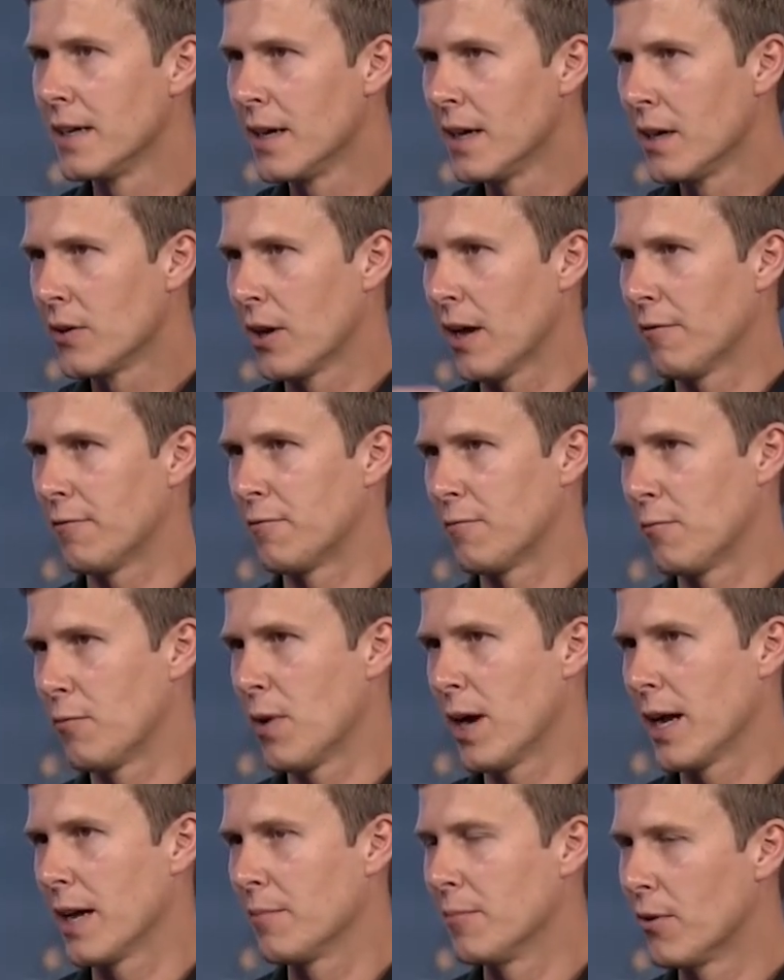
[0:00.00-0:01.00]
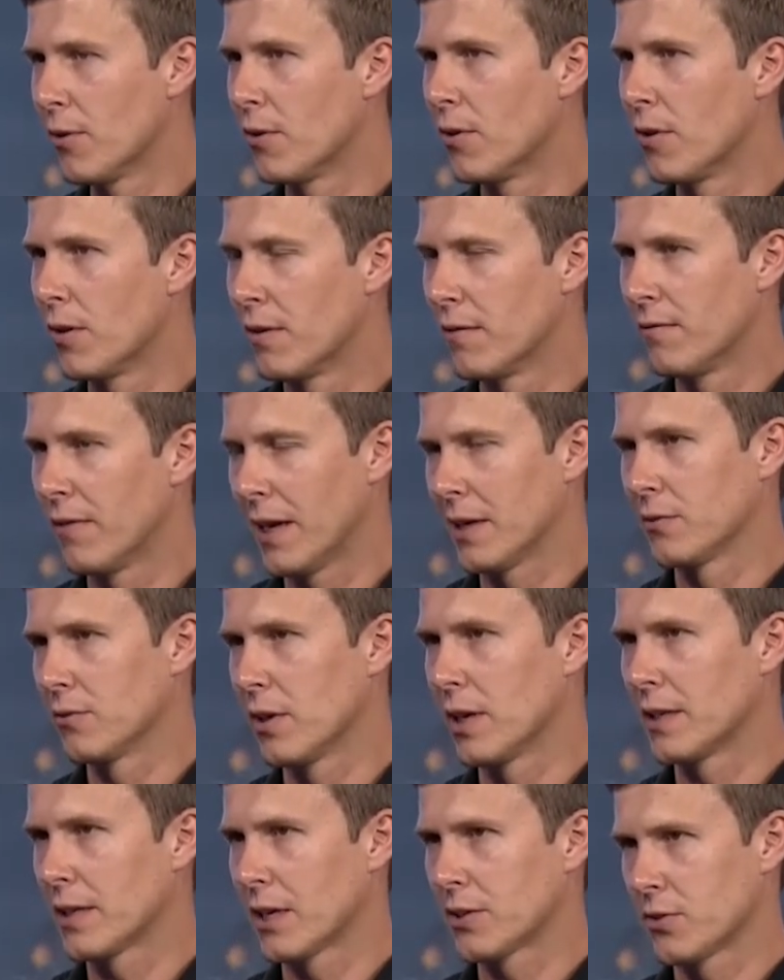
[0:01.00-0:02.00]
Yeah. You have way more value
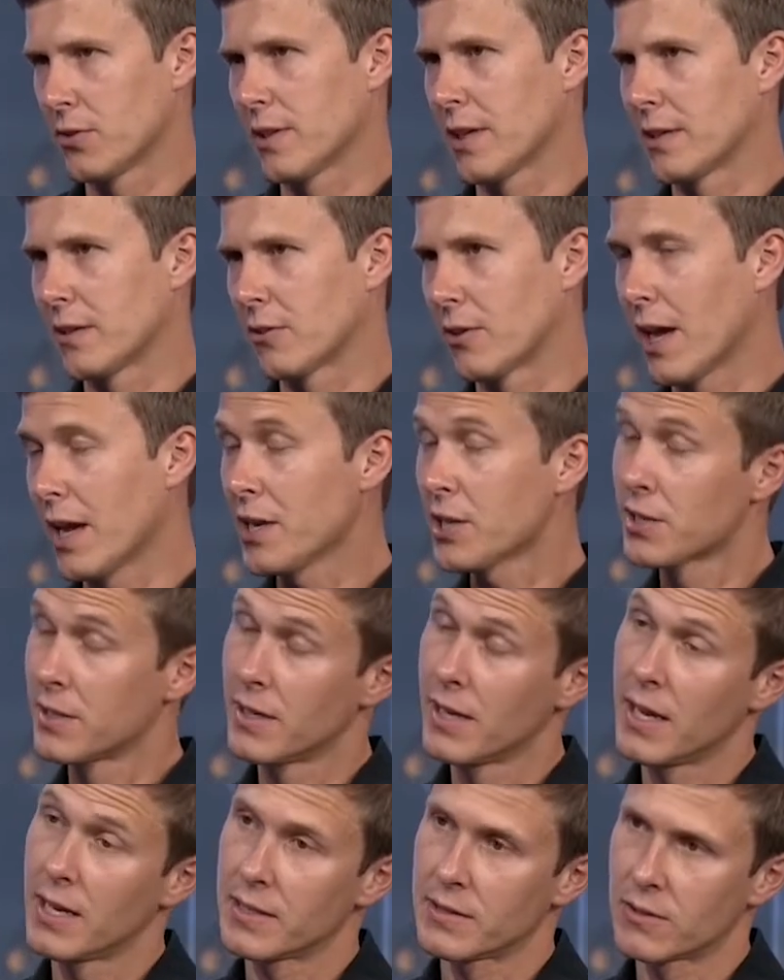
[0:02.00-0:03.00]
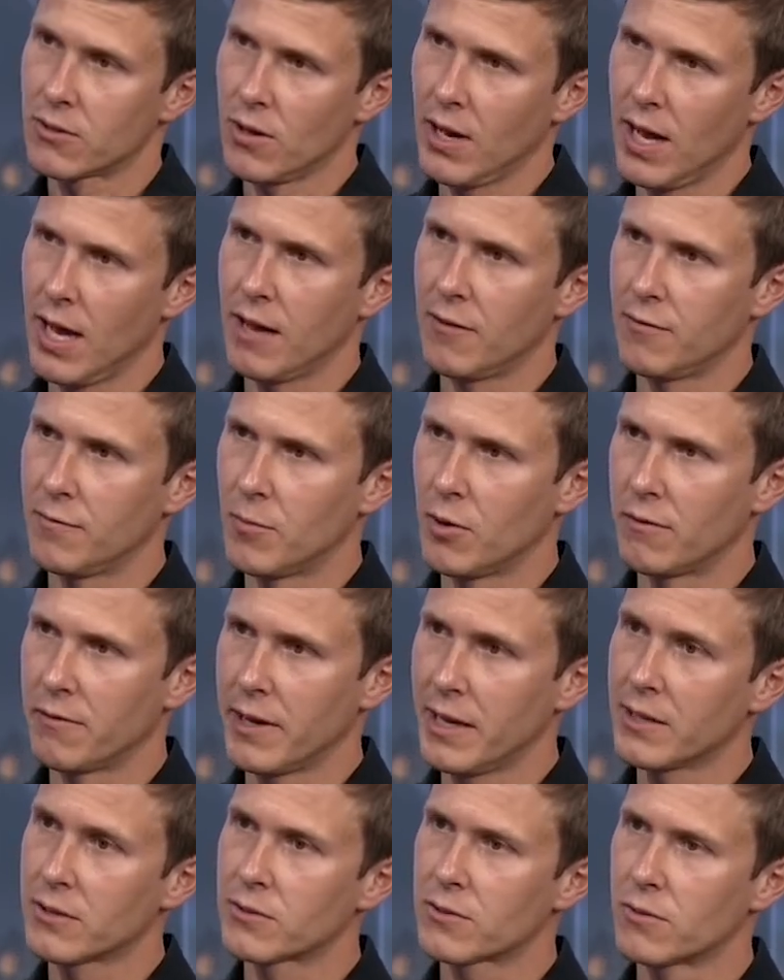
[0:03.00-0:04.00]
attached to that location. As you have more
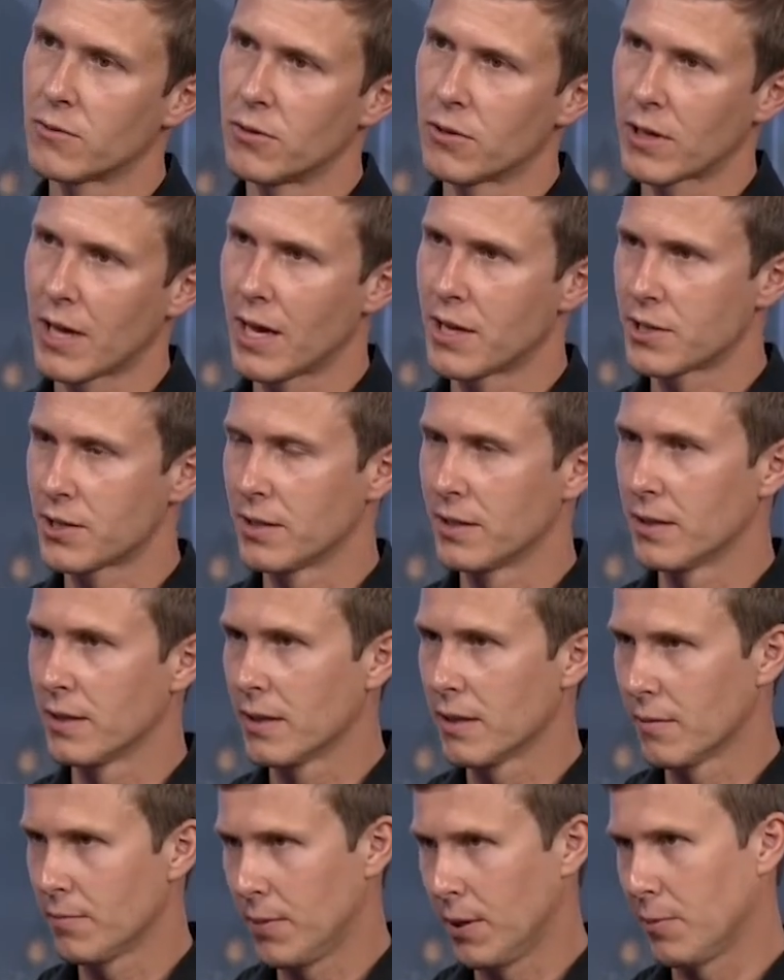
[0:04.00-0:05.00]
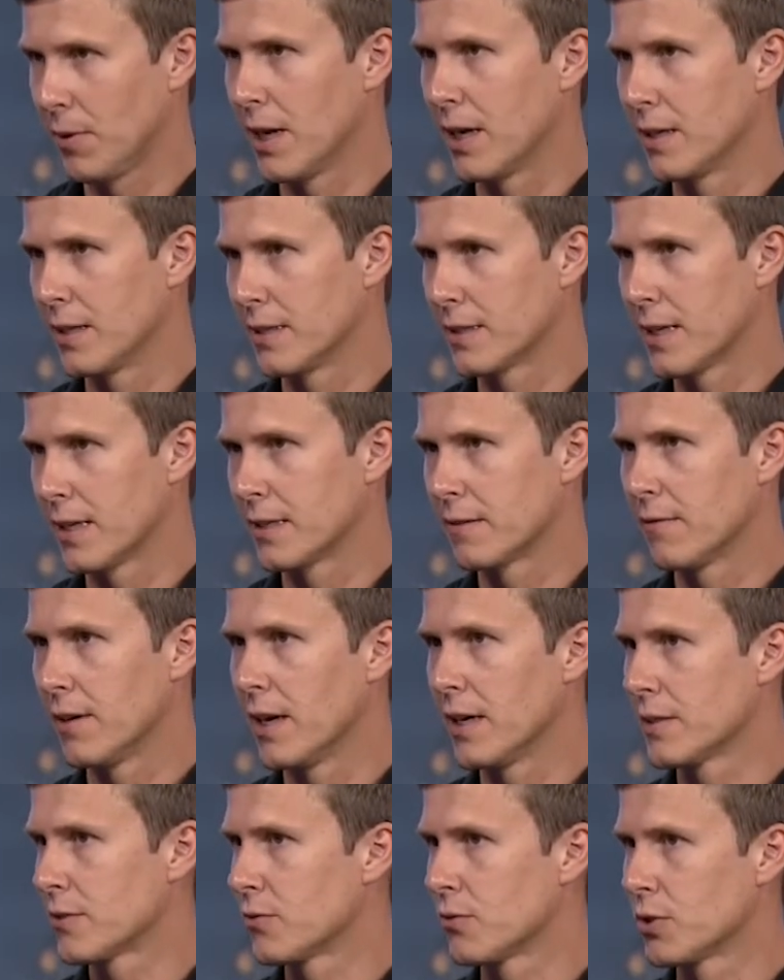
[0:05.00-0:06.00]
value to location, people are
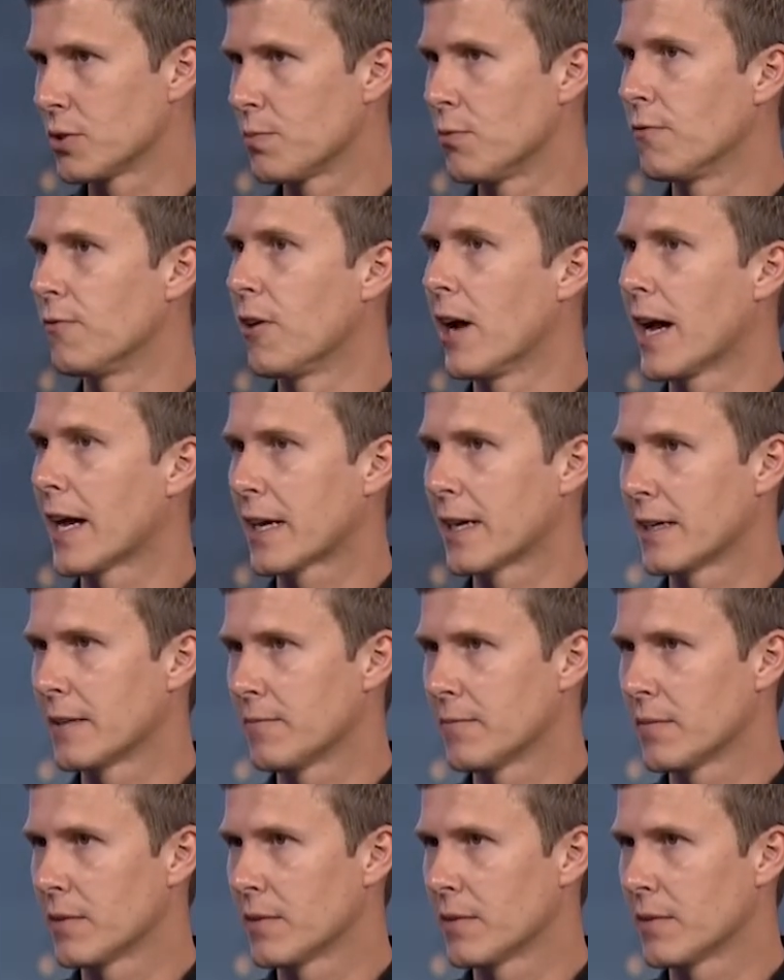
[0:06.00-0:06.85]
incentivized to spoof or hack it.